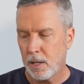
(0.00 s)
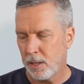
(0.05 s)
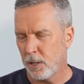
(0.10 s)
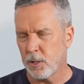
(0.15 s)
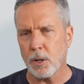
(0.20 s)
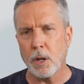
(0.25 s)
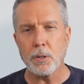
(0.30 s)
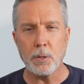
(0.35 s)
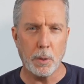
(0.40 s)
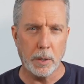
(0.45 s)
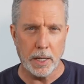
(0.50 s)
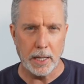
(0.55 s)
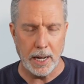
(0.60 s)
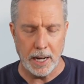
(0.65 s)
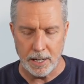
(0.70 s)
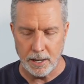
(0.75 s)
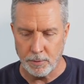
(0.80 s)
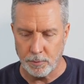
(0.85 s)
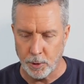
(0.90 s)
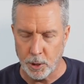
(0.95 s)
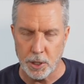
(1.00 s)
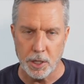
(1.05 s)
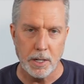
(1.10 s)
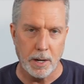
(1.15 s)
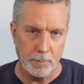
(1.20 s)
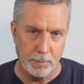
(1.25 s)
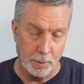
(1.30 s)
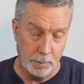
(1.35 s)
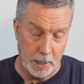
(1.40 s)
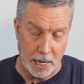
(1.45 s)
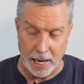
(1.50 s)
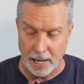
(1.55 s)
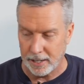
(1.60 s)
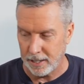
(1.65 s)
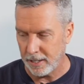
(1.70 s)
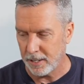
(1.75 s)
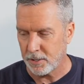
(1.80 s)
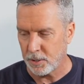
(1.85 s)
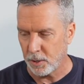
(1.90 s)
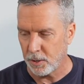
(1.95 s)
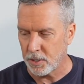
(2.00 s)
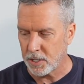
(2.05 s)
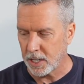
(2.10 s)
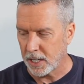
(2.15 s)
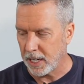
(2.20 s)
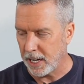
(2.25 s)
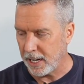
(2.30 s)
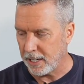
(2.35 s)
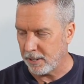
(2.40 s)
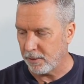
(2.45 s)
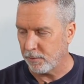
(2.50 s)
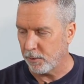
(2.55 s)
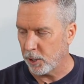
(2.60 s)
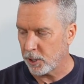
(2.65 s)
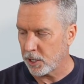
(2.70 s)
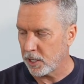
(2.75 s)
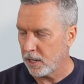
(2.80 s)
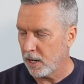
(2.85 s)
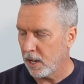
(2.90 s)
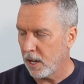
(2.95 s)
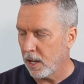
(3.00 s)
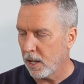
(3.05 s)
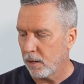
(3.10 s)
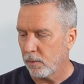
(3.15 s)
There's also a Canadian version. I'm from Canada, so there's a Canadian version.